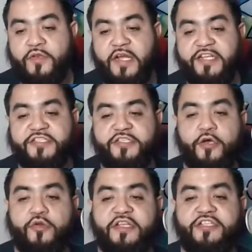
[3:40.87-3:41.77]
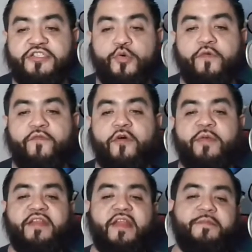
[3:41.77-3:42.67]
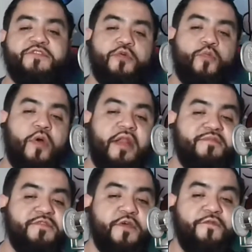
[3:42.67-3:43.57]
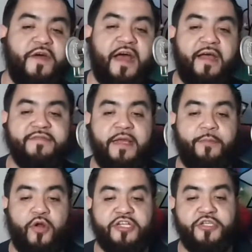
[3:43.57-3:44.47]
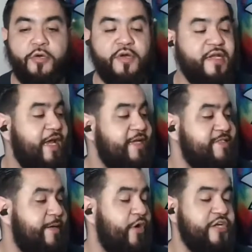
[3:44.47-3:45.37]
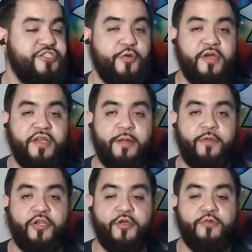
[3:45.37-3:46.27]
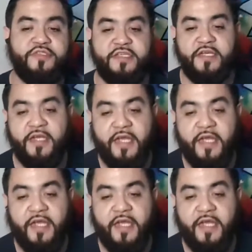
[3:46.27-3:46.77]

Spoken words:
Kaichi Soto did 2 of them. He did episode 1, episode 5, Samurai Shogun, and Samurai Shogun number Deuce.